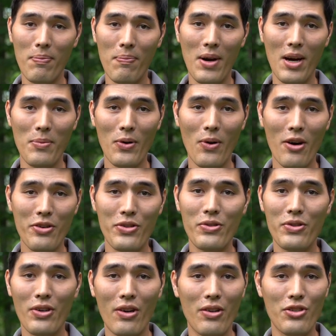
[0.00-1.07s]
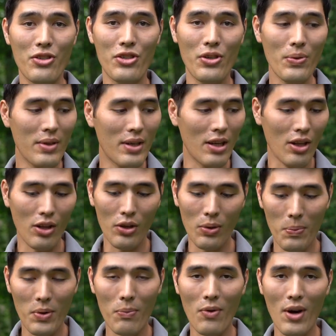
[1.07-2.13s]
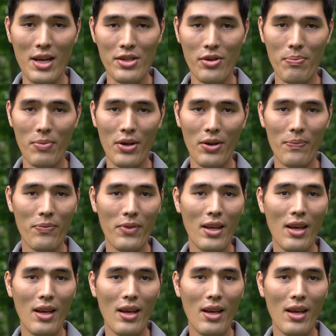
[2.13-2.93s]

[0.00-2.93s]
barebow archers are going to shoot an aluminum riser bow